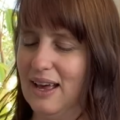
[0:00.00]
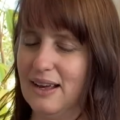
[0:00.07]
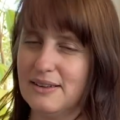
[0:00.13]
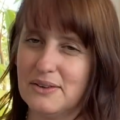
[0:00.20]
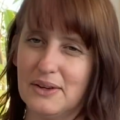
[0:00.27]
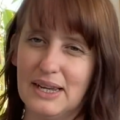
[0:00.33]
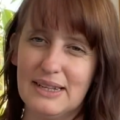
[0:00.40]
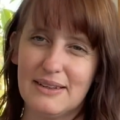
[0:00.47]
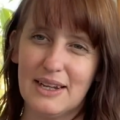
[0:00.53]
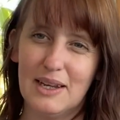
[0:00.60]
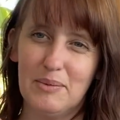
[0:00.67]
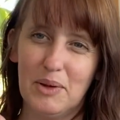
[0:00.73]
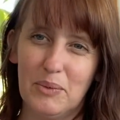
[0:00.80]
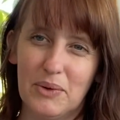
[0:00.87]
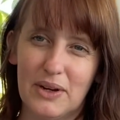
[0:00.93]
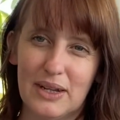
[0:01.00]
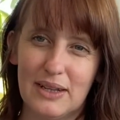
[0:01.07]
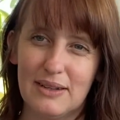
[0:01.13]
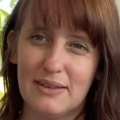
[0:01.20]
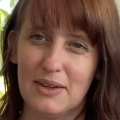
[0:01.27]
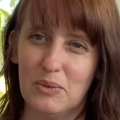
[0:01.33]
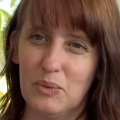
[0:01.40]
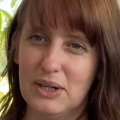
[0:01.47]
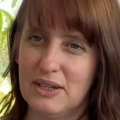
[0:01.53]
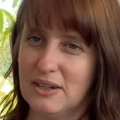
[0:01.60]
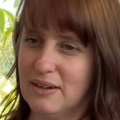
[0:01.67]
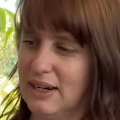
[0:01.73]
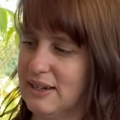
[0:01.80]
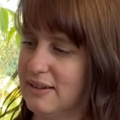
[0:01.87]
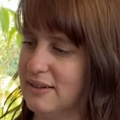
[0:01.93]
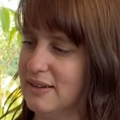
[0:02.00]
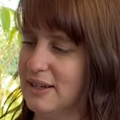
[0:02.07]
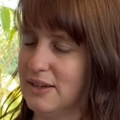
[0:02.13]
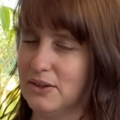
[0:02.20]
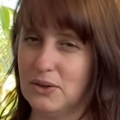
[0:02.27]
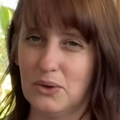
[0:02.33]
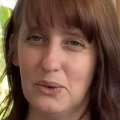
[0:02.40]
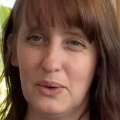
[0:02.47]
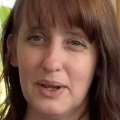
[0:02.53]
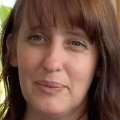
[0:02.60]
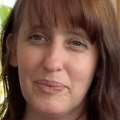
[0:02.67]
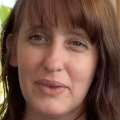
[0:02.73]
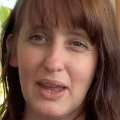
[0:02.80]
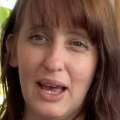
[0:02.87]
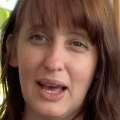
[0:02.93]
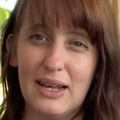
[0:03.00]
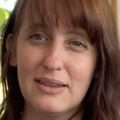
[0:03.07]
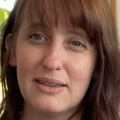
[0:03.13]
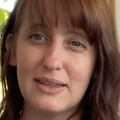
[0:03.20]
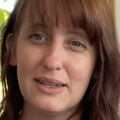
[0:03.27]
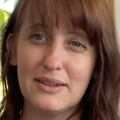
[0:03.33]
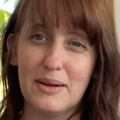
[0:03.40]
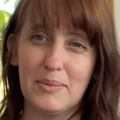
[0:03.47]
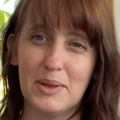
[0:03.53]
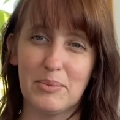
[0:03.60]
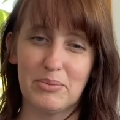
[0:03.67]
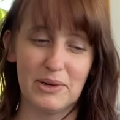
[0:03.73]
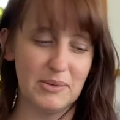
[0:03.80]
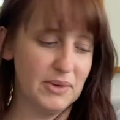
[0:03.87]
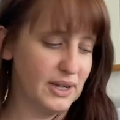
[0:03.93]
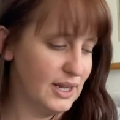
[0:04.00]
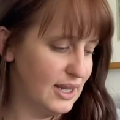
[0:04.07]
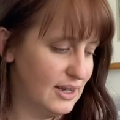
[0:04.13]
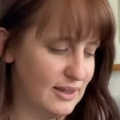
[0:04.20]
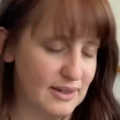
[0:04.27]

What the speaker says: So he's going to be wearing this in winter. I just need to stitch up the brim on it.